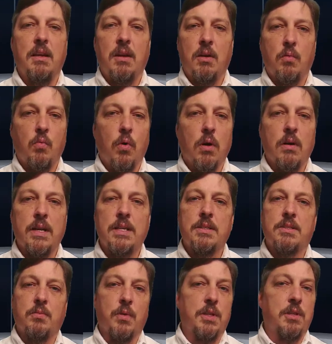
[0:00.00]

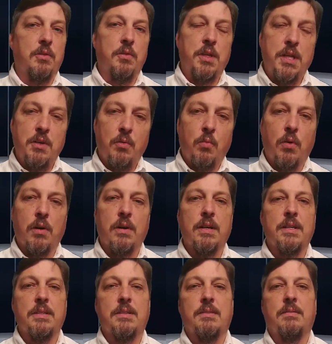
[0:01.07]
warrants, whether you need a
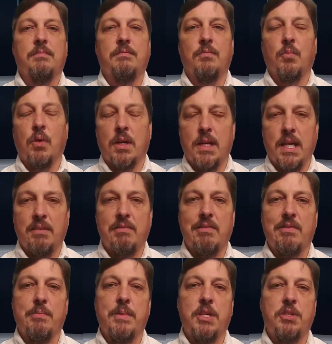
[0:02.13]
warrant, what kind of
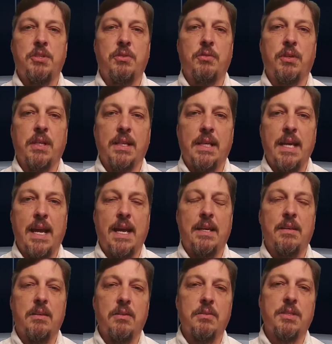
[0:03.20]
information you can get.
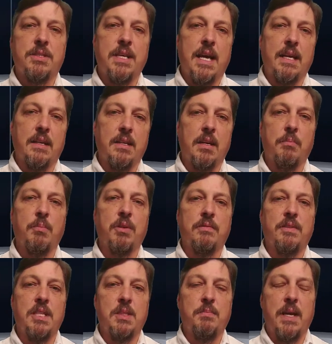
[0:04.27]
And notice that a number
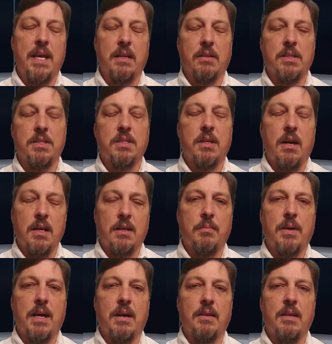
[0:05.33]
of these panelists talk
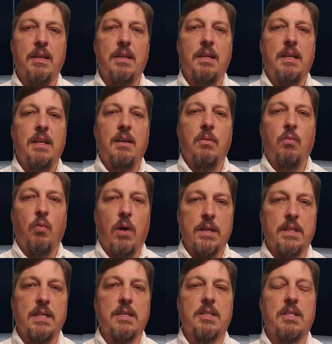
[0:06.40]
about
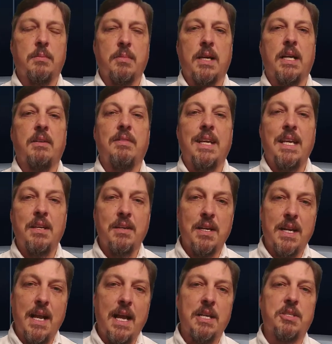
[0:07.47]
wanting some kind of
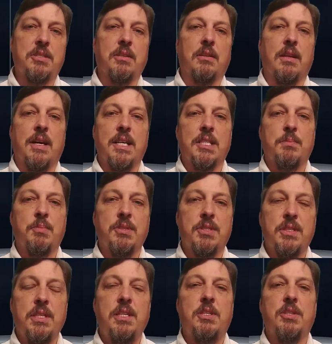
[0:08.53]
internationalized
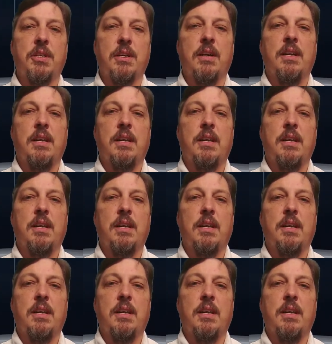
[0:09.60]
procedure